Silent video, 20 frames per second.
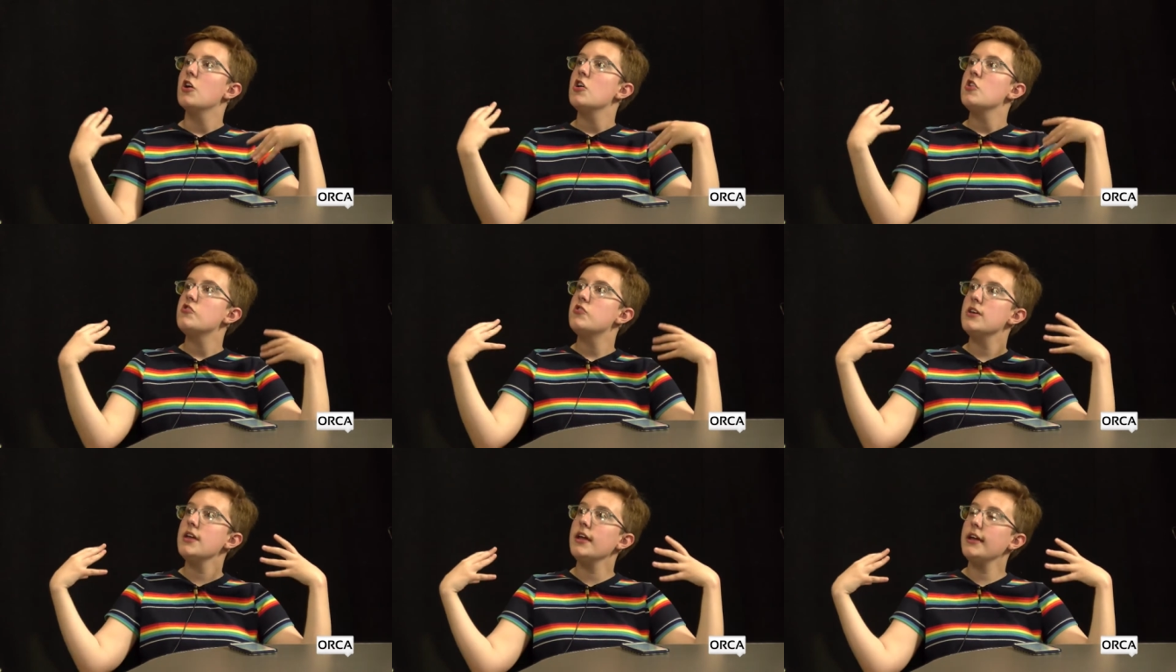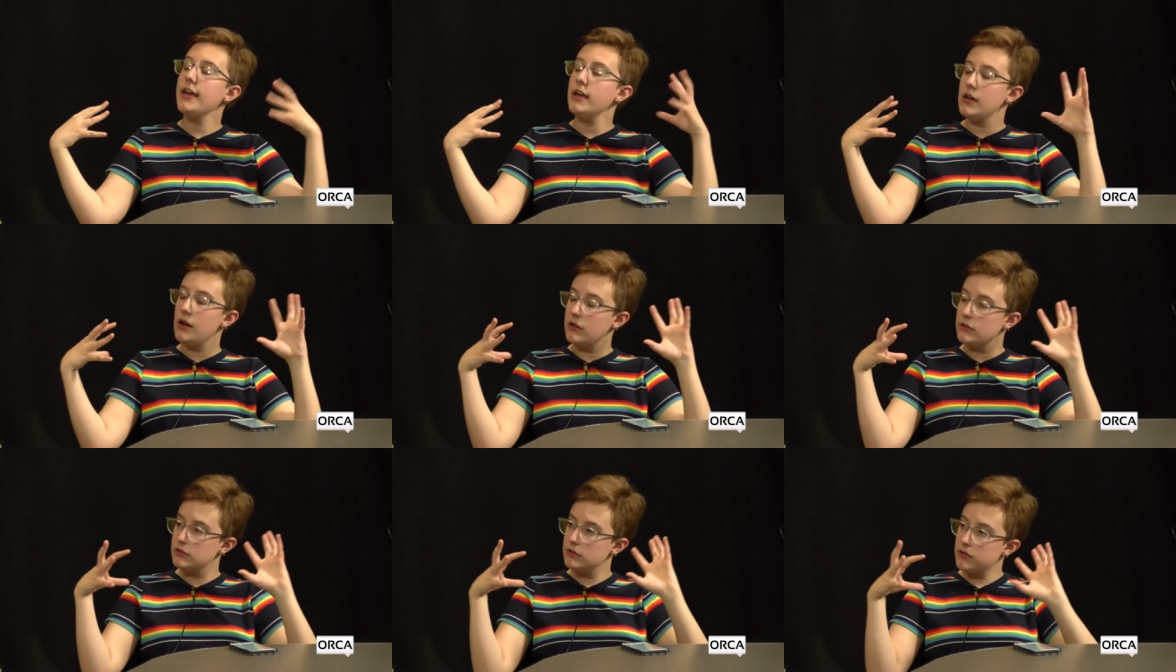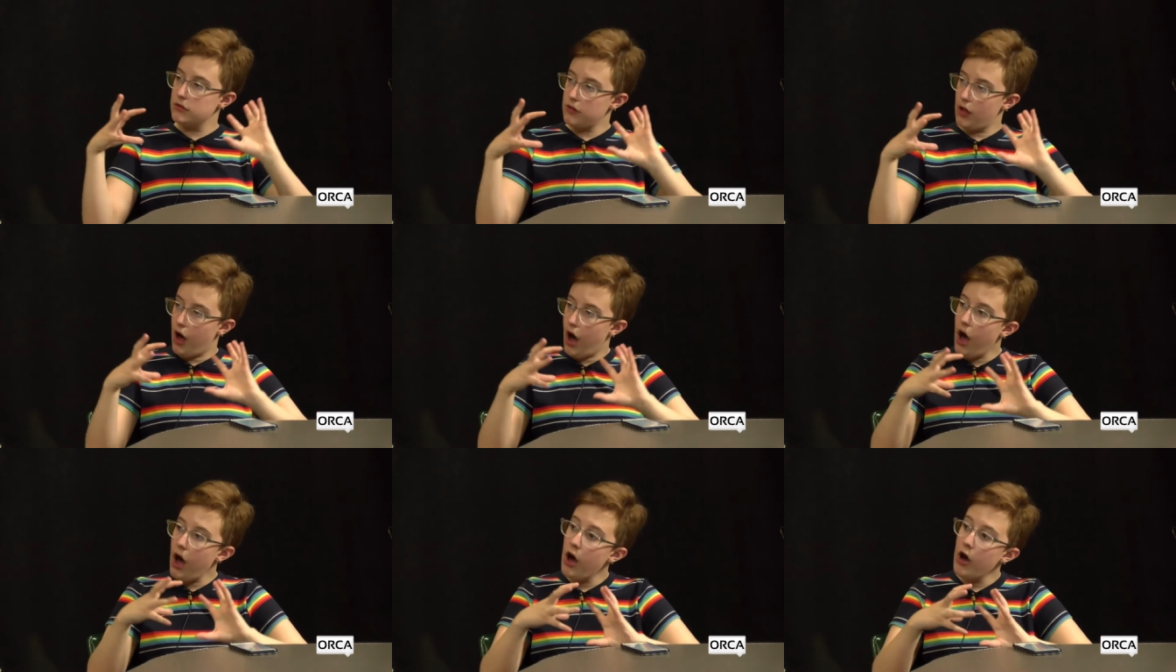She didn't get a
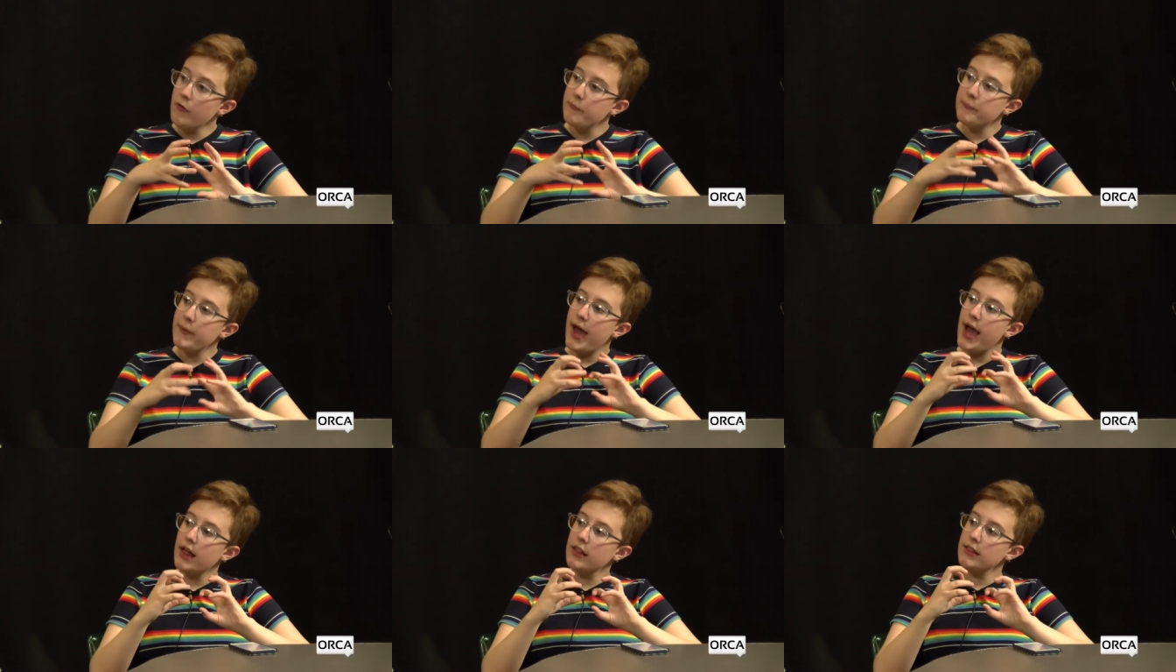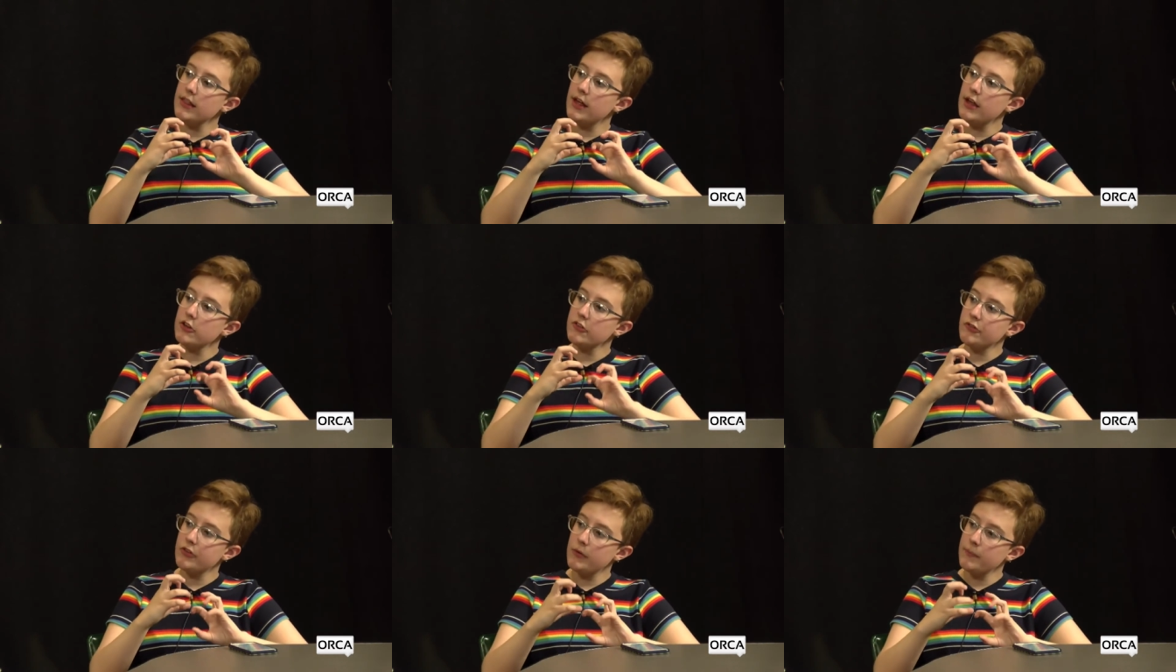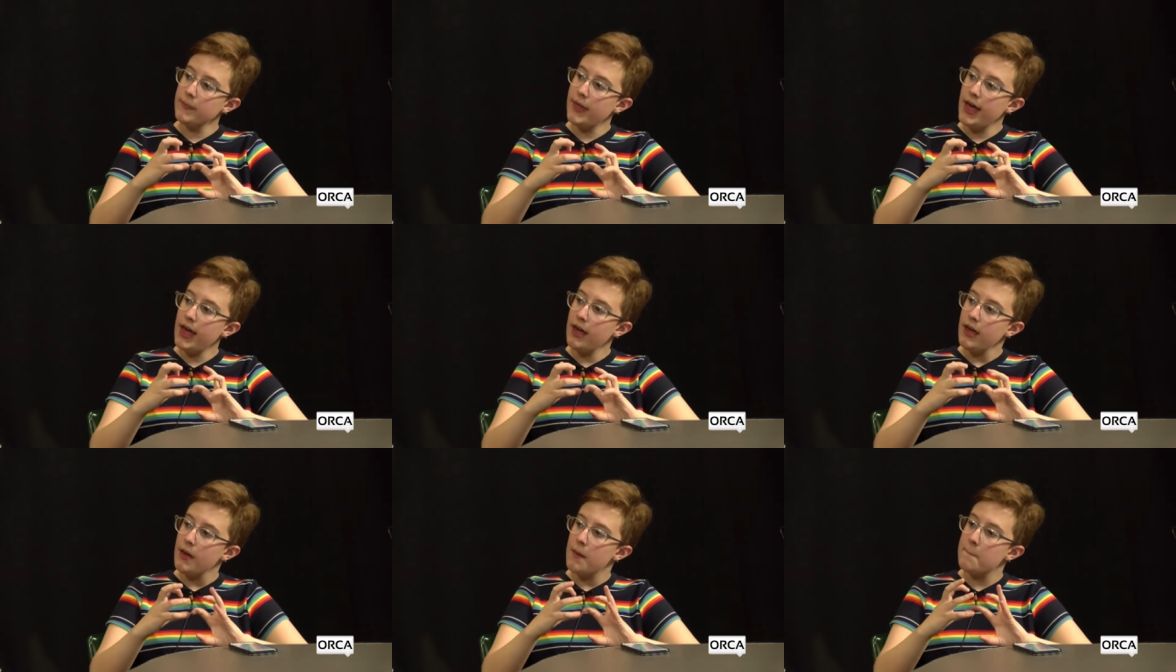lot of backlash from
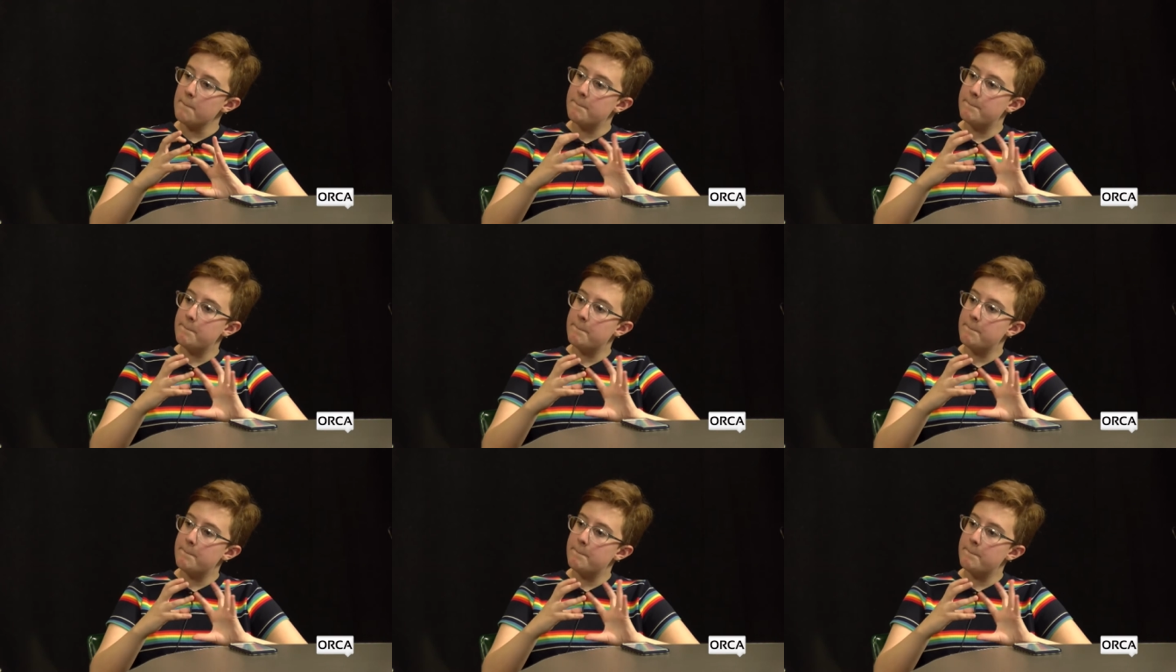that.